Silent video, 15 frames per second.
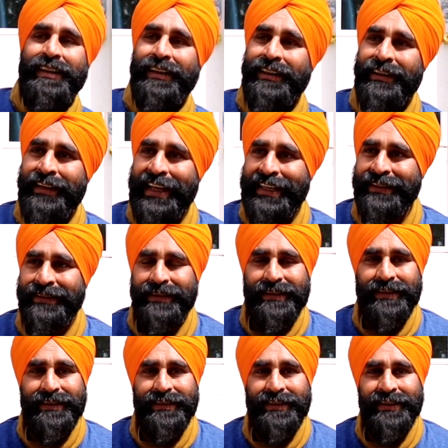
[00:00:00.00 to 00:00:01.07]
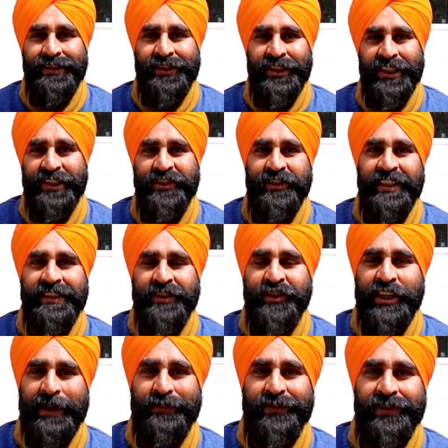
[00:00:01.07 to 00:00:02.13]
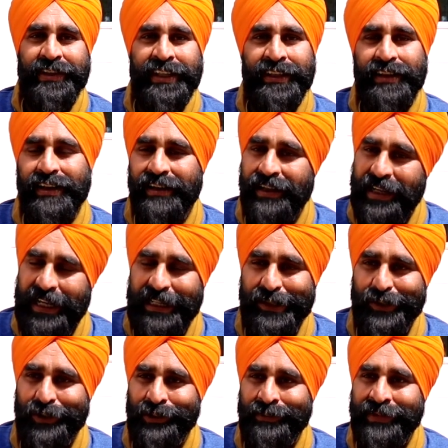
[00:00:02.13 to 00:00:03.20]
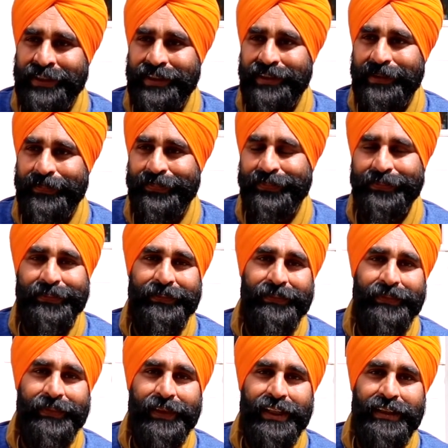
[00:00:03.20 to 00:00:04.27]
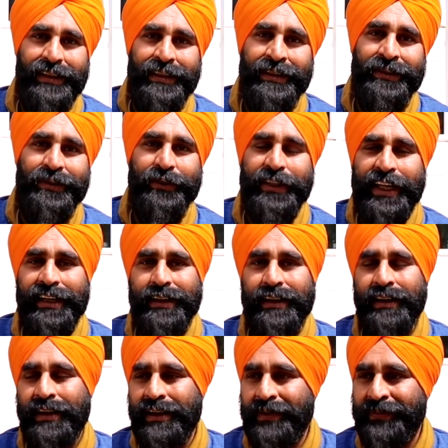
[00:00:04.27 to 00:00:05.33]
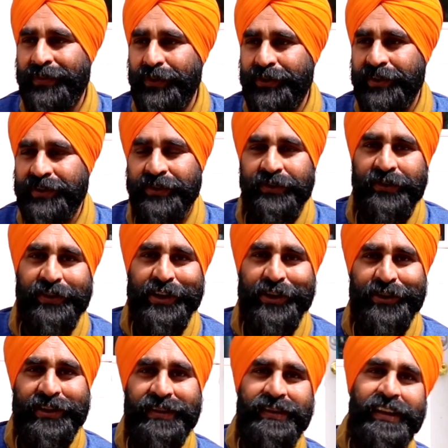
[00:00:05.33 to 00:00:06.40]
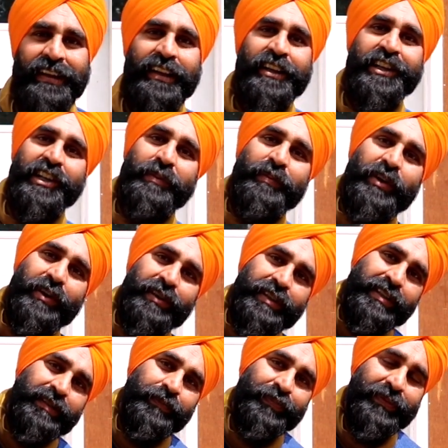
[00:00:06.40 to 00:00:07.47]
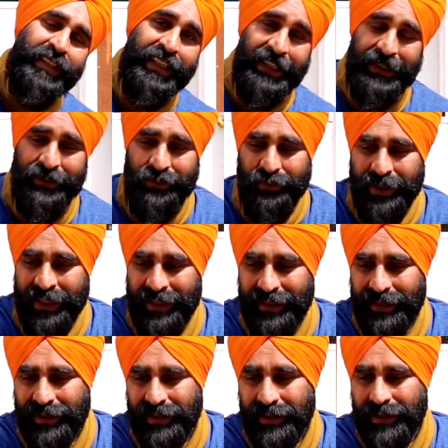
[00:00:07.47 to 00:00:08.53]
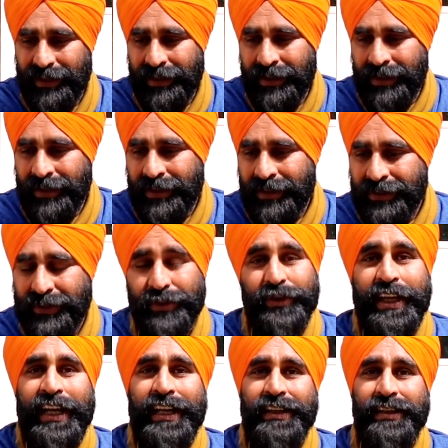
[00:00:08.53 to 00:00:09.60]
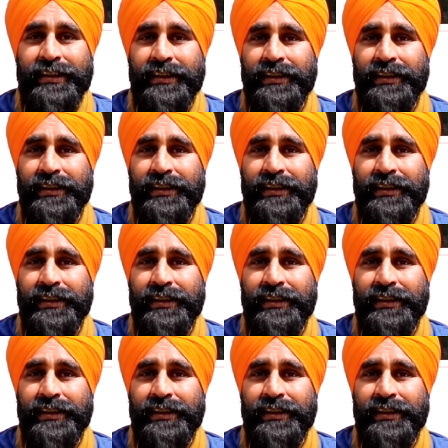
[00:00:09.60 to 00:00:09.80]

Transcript: let's teach this chapter in our classrooms so that our future generations, they learn about history, so that